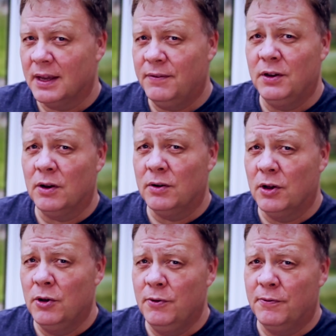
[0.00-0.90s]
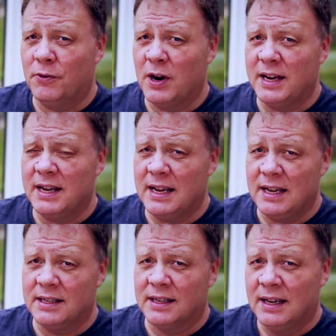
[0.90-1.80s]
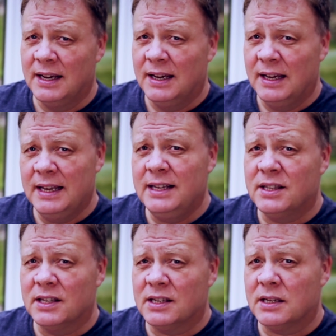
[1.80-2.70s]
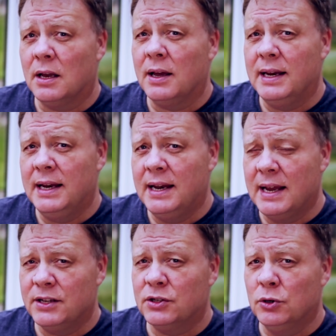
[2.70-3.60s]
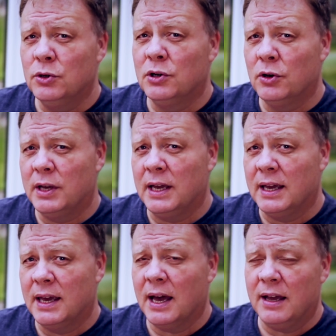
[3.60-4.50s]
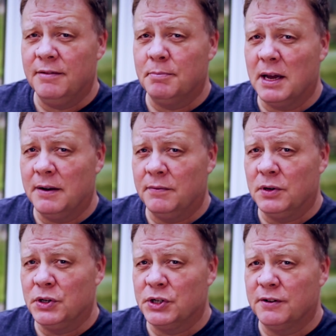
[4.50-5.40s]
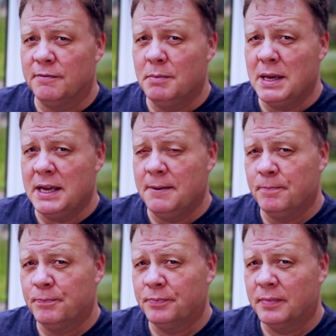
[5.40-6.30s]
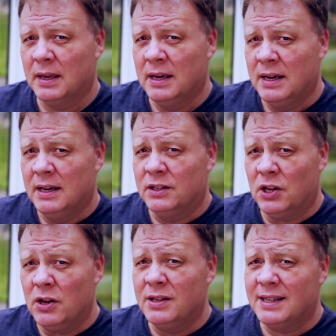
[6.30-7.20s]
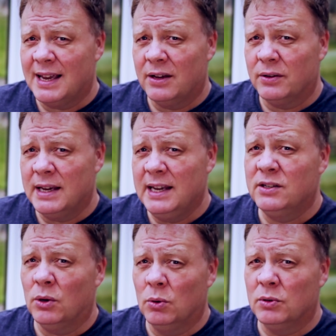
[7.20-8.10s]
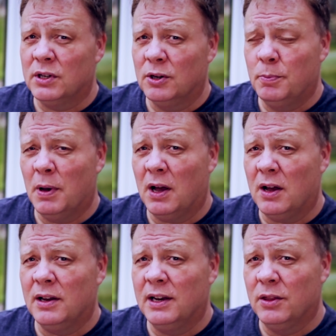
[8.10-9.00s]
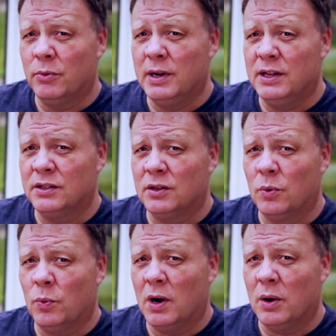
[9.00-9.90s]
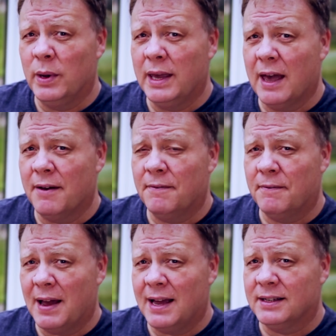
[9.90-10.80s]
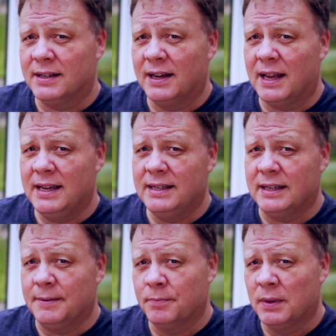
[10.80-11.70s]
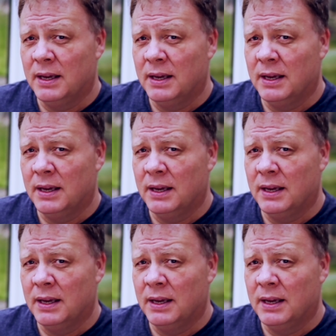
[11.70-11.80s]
If you don't know who Fred is, he's the slightly less good-looking caveman version of me. Turns out he's also partly the reason why we get fat and lazy.